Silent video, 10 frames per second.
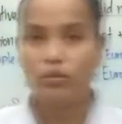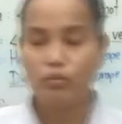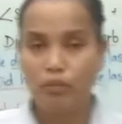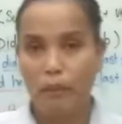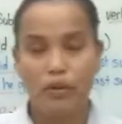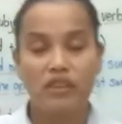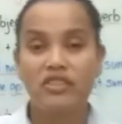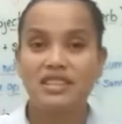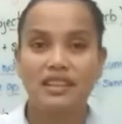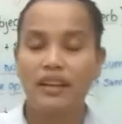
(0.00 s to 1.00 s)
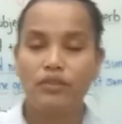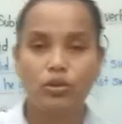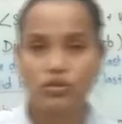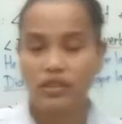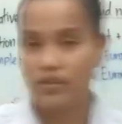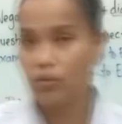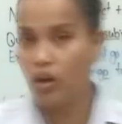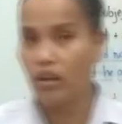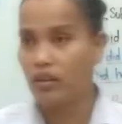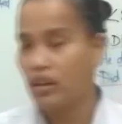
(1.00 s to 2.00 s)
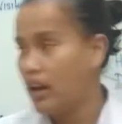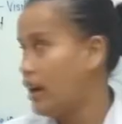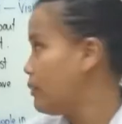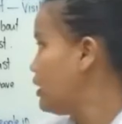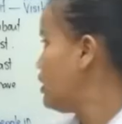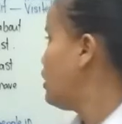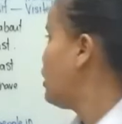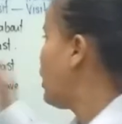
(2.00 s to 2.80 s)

the previous levels as well. I mean,